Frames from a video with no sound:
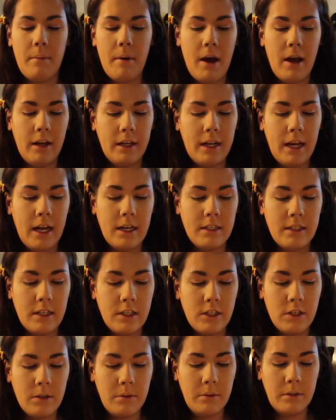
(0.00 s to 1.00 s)
to the podcast
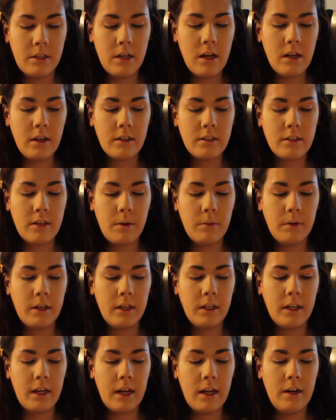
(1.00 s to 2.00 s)
that she was on because I
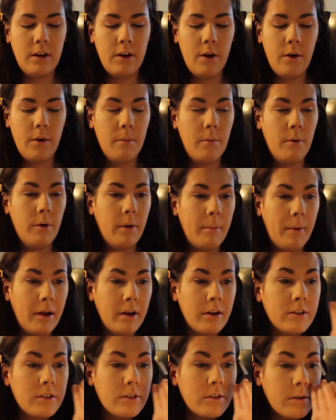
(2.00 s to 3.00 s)
wanted to kind of know more
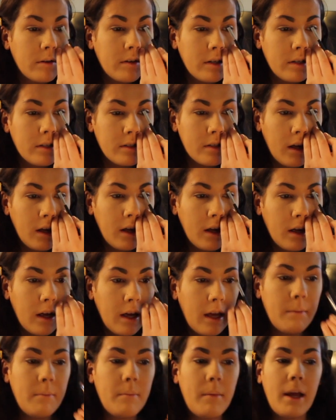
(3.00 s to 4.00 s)
about her story and stuff.
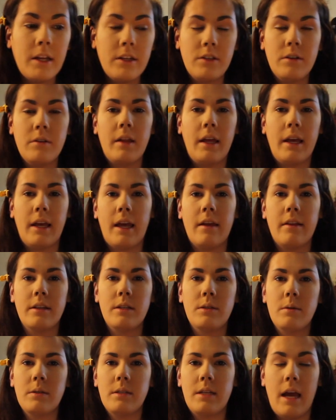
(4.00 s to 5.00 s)
And mind you, like
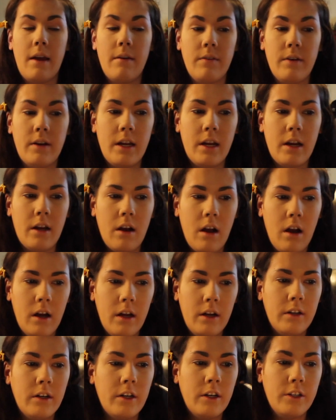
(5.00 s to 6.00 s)
this was every year
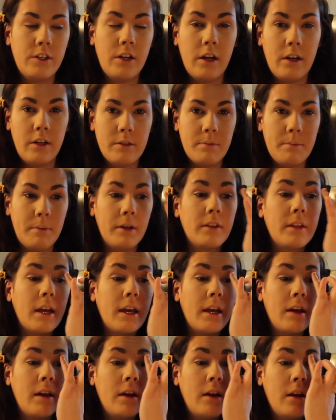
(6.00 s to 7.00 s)
on her daughter's
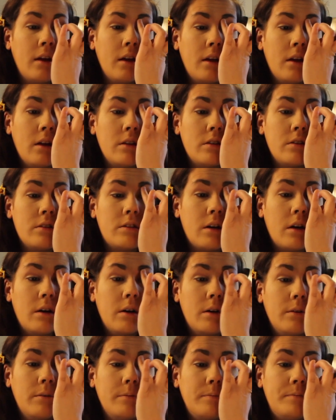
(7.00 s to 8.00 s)
birthday.
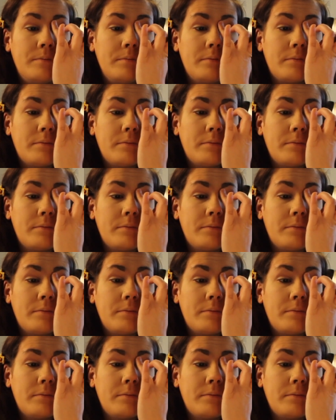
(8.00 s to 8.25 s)
So